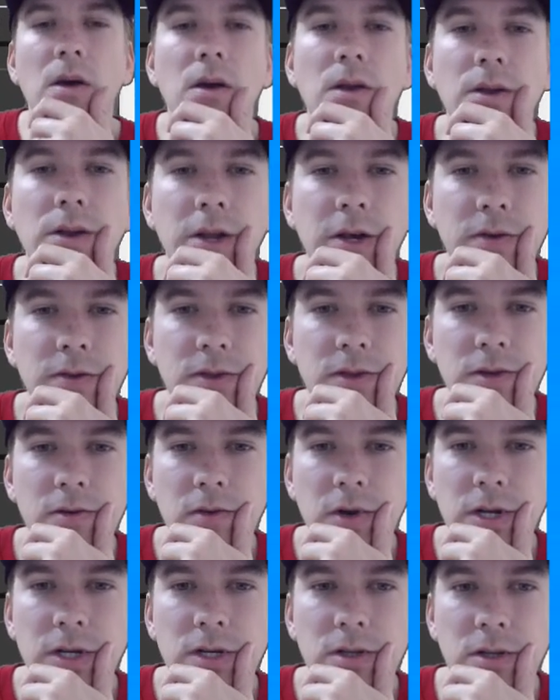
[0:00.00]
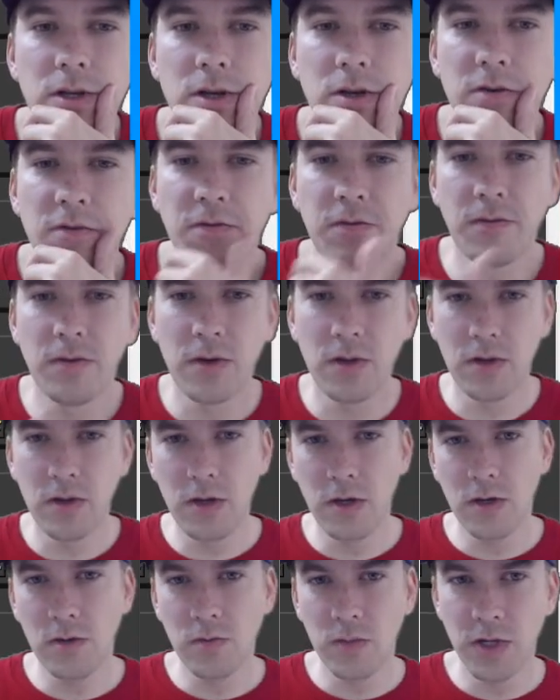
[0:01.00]
Now theoretically, if
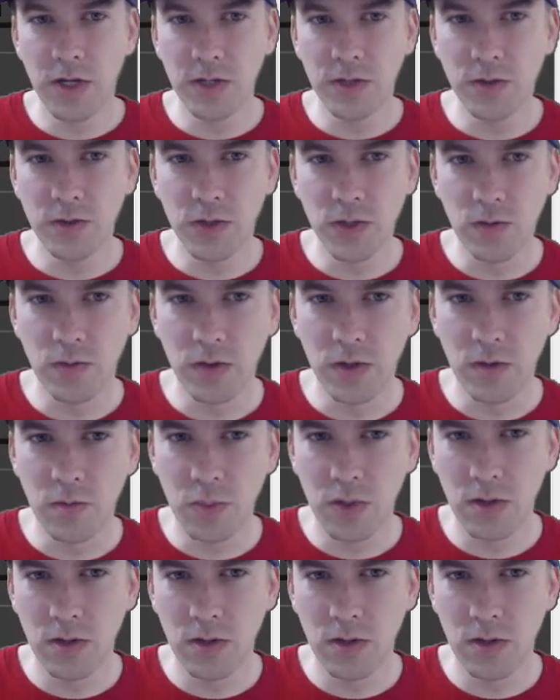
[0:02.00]
EM laser sweep